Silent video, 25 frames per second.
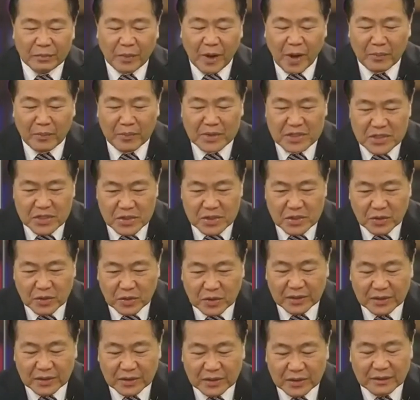promised
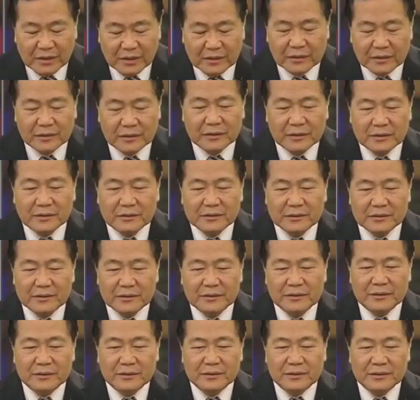to
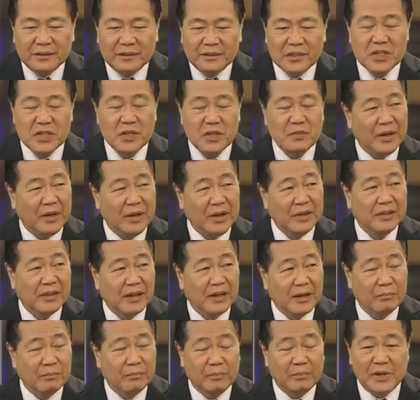discipline
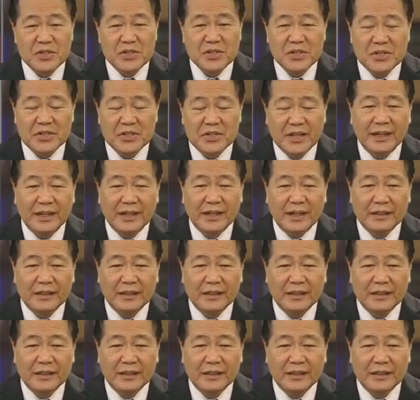their personnel,